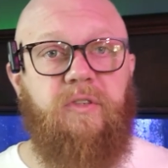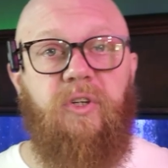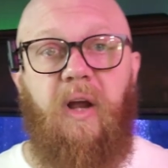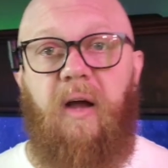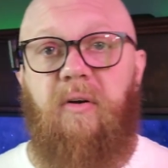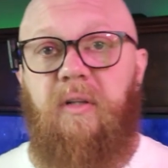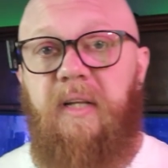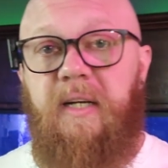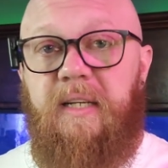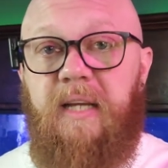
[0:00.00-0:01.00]
your
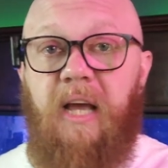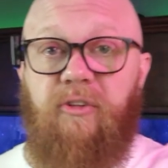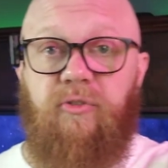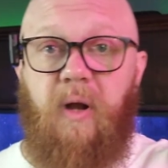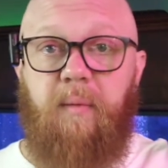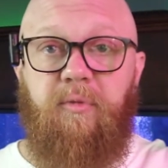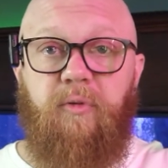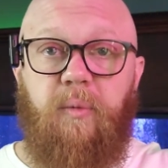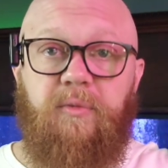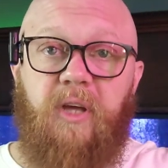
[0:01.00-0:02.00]
alkalinity has dropped from